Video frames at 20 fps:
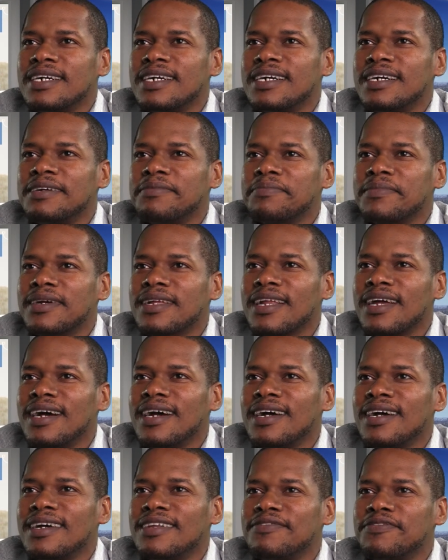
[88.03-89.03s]
I'm
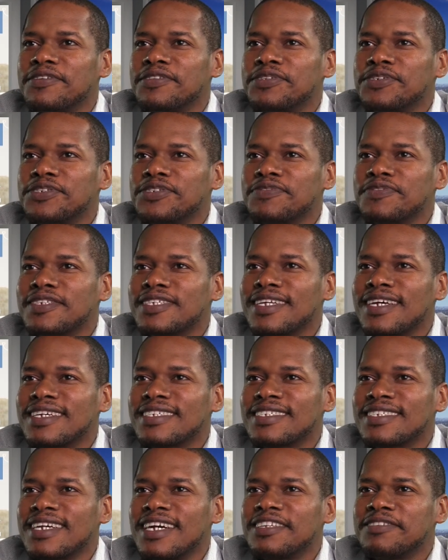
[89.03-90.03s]
glad for those of you
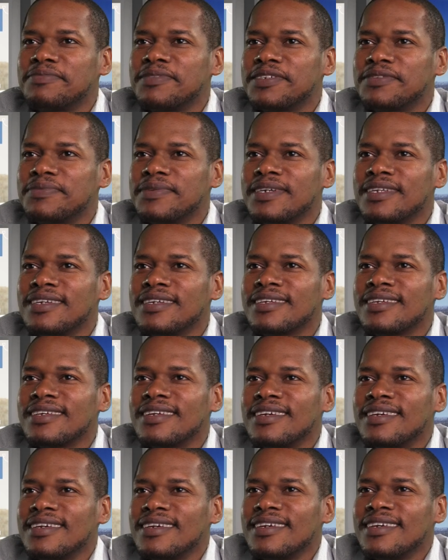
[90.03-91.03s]
that's been waiting,
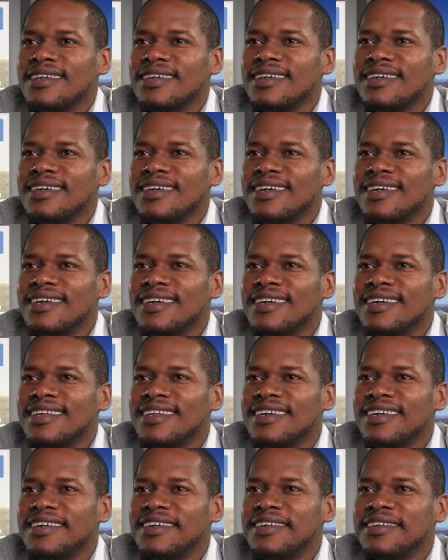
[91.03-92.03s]
and
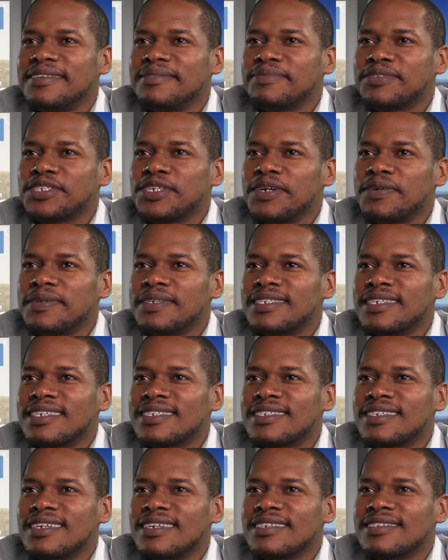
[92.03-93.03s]
sorry it
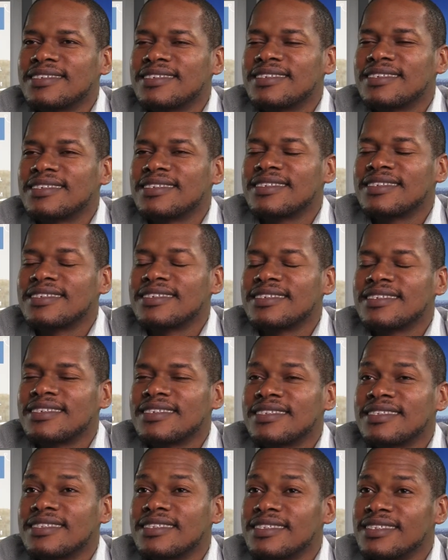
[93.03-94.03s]
takes us
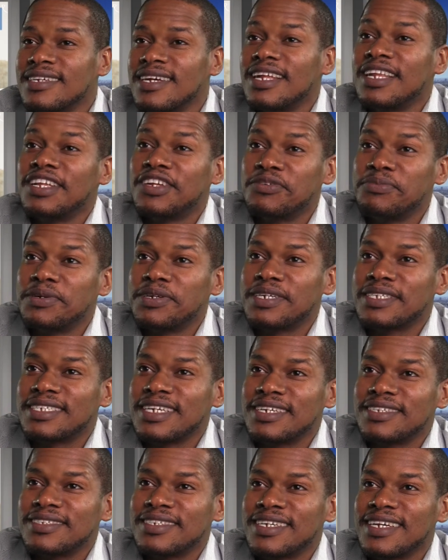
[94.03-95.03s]
a little bit of
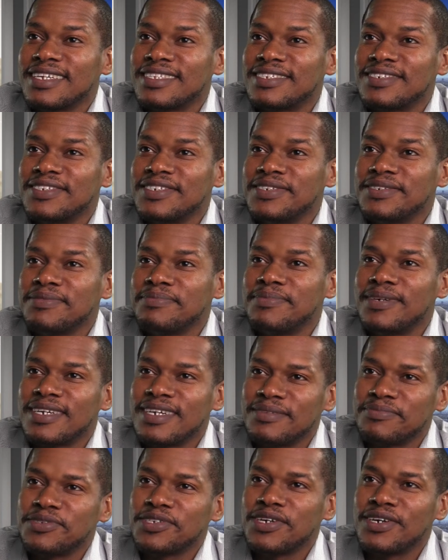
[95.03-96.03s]
time to get to you, but
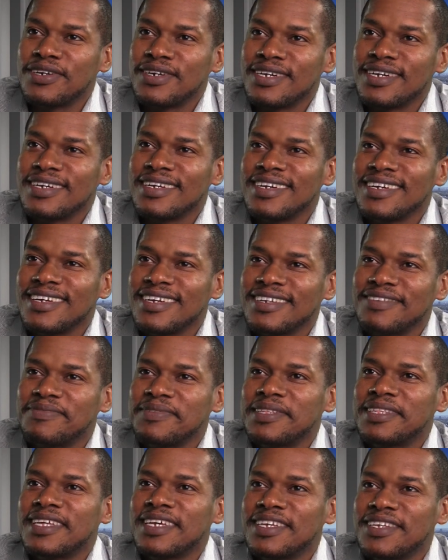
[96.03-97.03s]
I'm sorry, and we
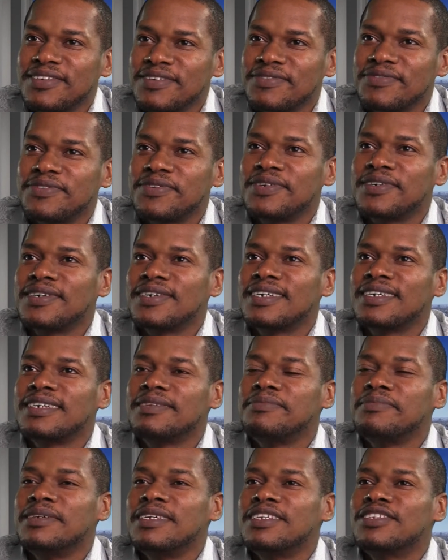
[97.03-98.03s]
thank you for
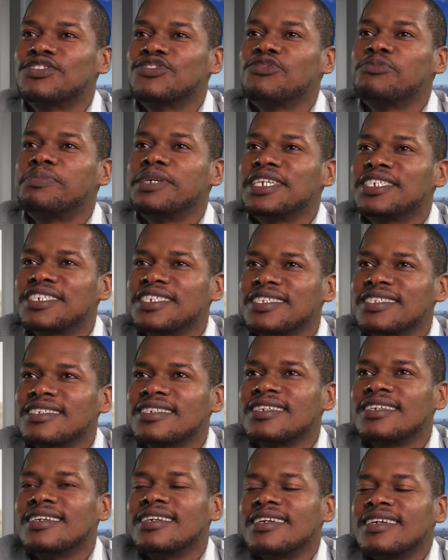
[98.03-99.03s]
being so patient.
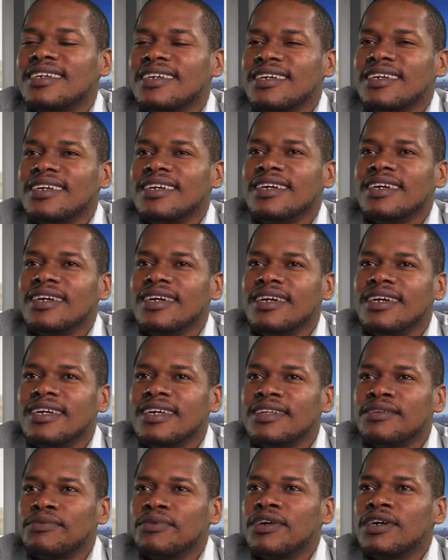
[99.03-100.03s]

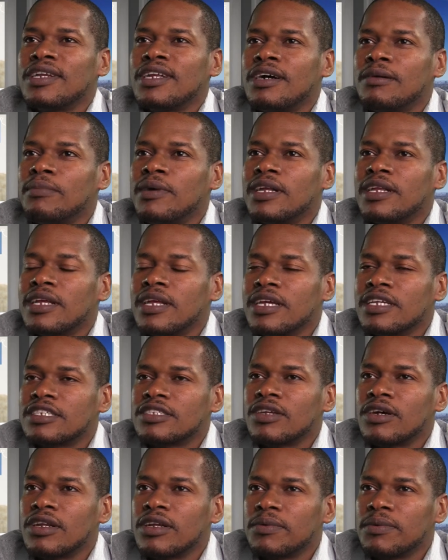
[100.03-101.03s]
And we are now about to get
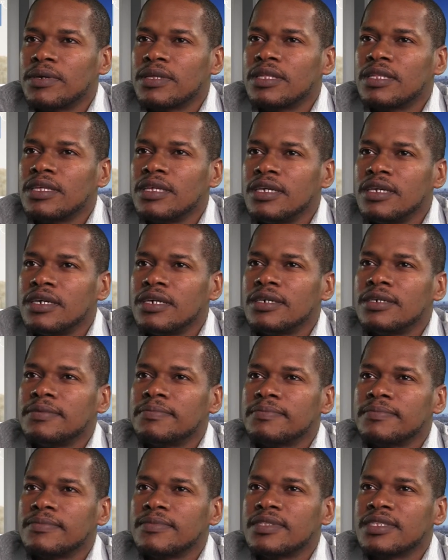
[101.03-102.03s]
started with the
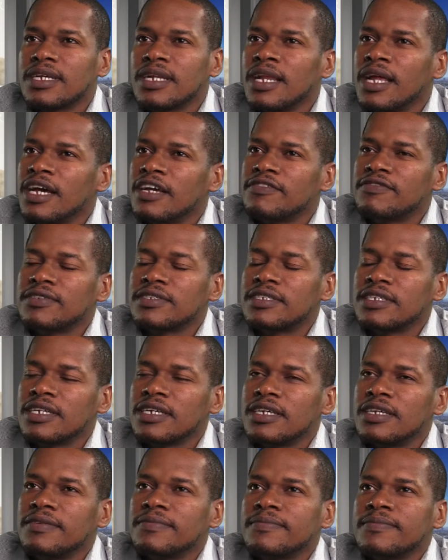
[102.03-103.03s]
lives for
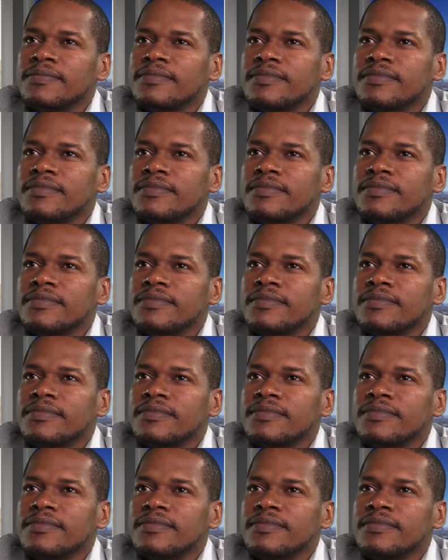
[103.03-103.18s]
today.